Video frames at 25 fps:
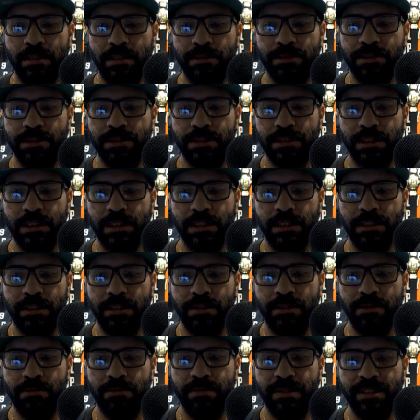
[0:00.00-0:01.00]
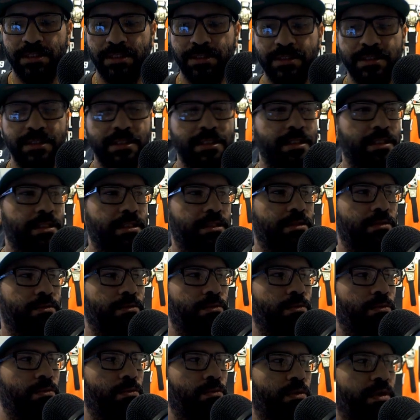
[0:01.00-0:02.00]
just a little bit,
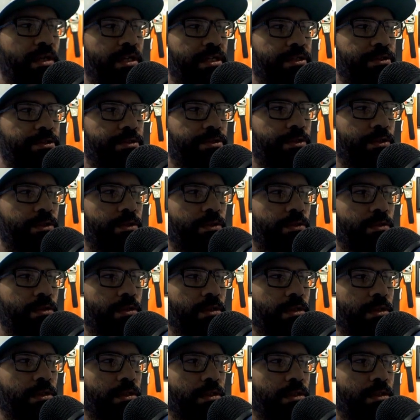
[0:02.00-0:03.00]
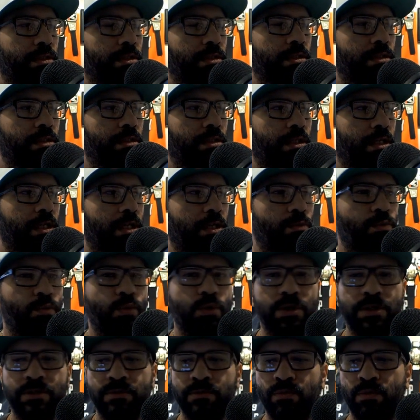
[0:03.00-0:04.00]
what? So
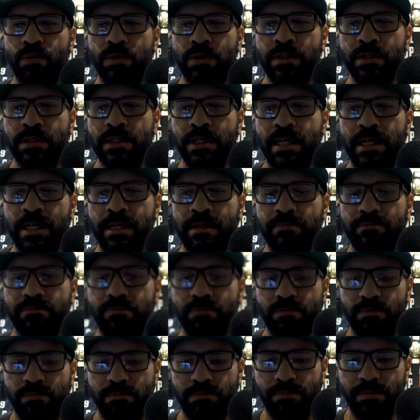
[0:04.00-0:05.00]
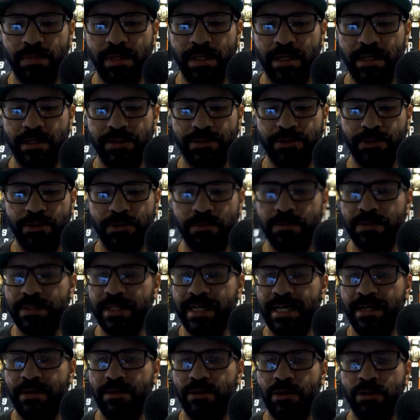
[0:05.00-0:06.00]
we're in mid-October
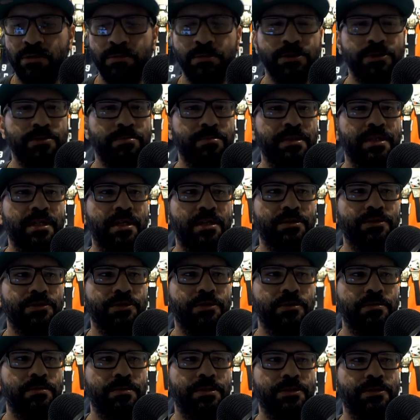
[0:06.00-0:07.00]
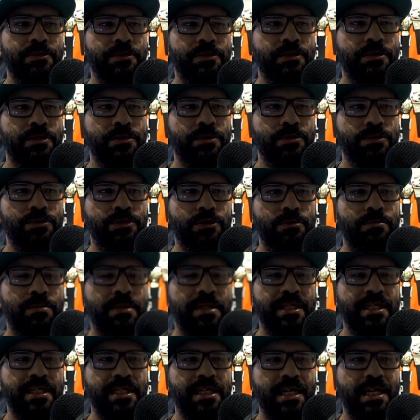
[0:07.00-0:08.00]
now, almost mid-October. So
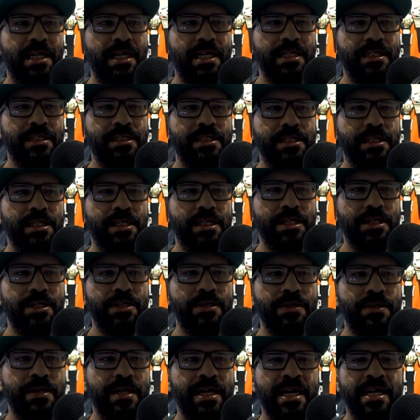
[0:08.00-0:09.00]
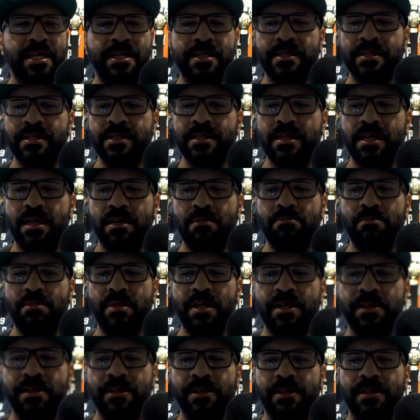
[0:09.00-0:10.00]
about a year and a
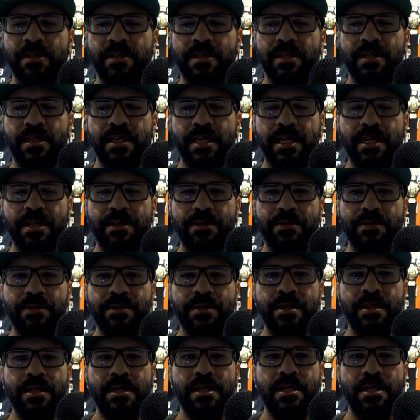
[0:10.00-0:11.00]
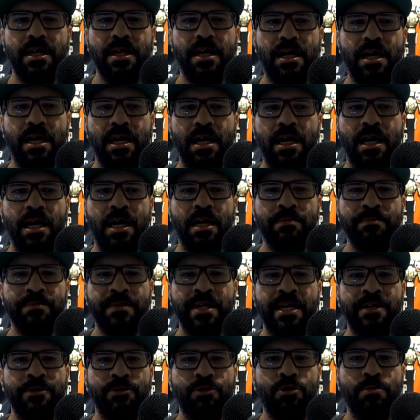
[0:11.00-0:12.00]
month later, I'm
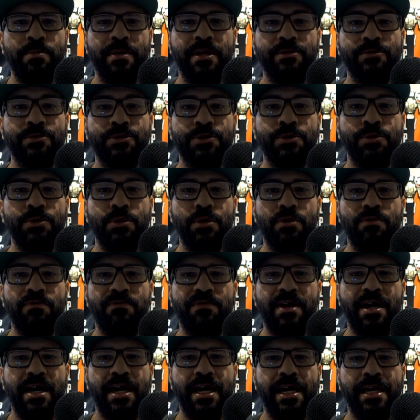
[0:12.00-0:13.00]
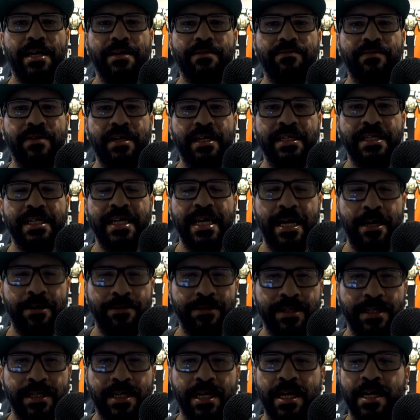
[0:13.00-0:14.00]
down to about 205 and
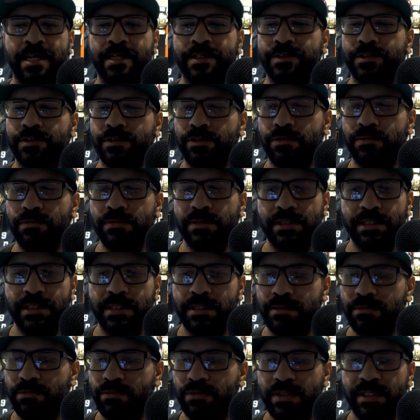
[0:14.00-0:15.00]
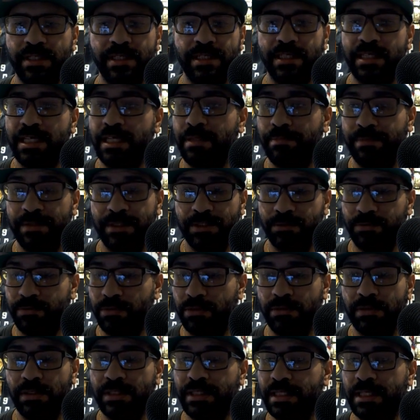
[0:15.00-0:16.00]
counting, guys. So we're gonna keep this
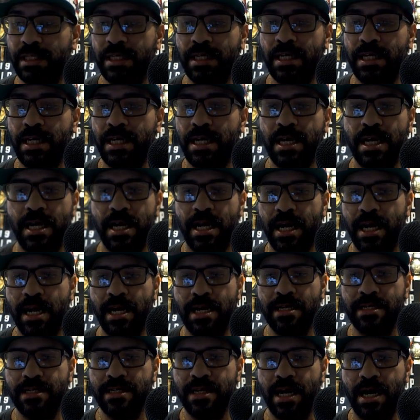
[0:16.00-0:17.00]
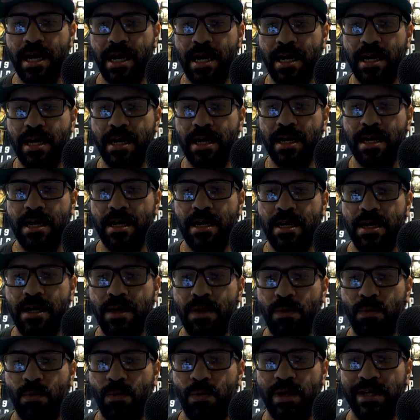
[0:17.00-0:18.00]
rolling, and
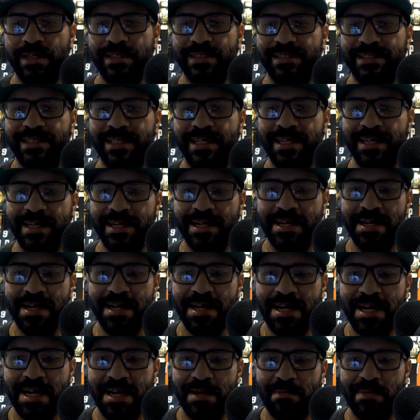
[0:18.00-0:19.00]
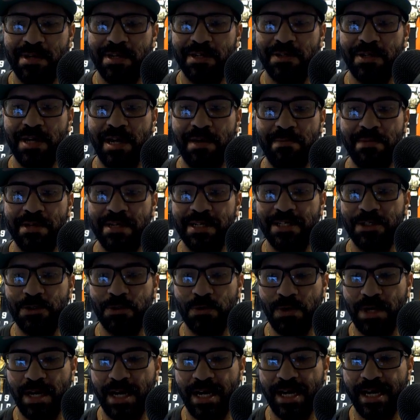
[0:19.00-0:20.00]
once I'm gonna
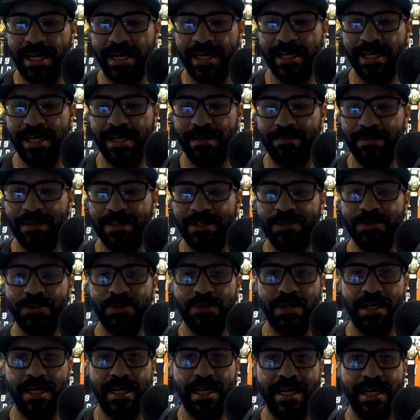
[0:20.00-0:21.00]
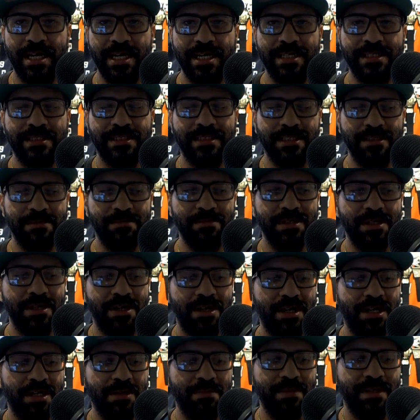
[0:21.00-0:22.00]
try. It's gonna be
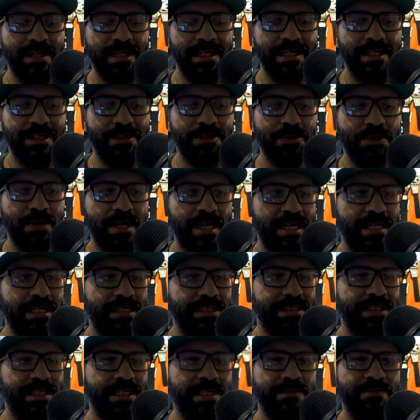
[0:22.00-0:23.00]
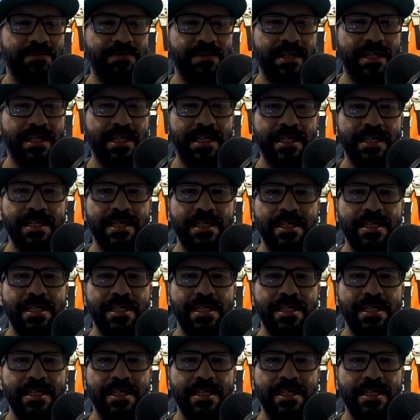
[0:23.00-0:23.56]
hard, but I'm gonna try to see if the